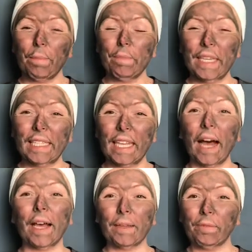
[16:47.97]
me
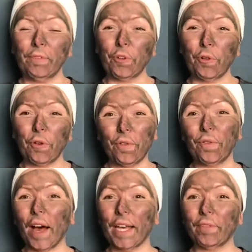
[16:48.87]
time for
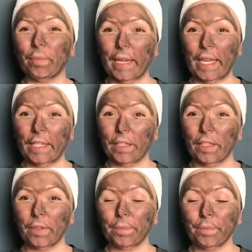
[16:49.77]
5 minutes.